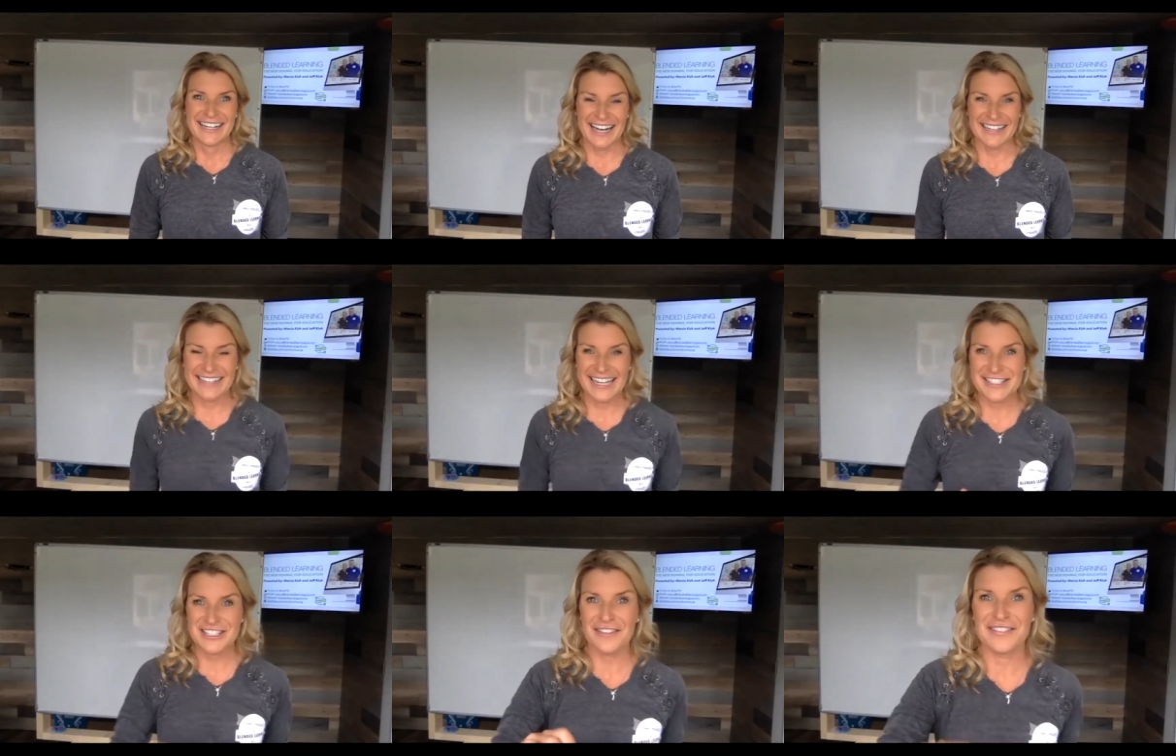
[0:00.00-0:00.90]
All
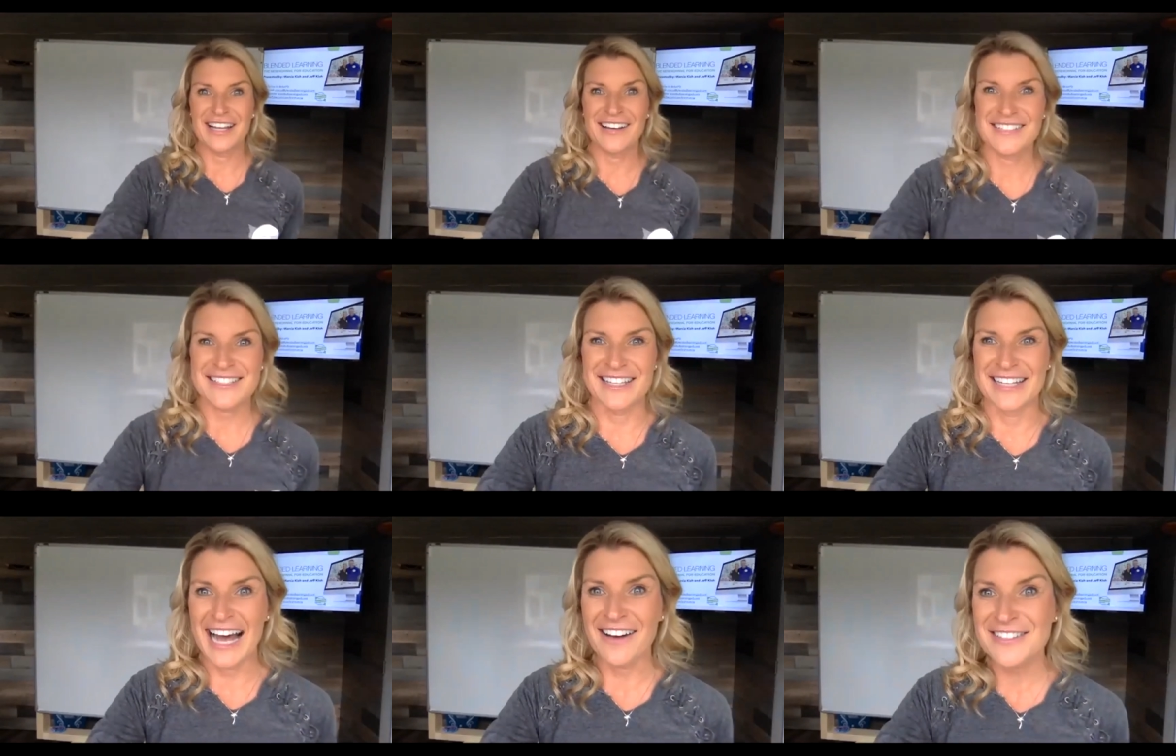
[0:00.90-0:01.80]
right, Jeff and Allison,
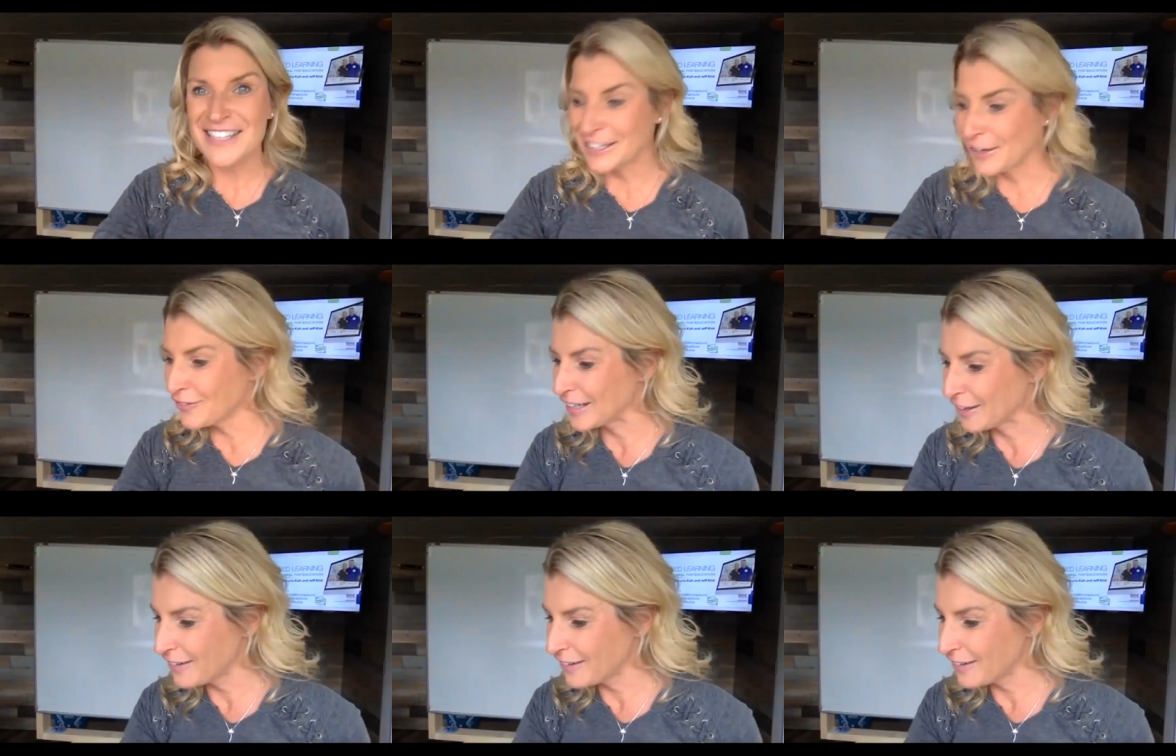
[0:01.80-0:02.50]
how's it going?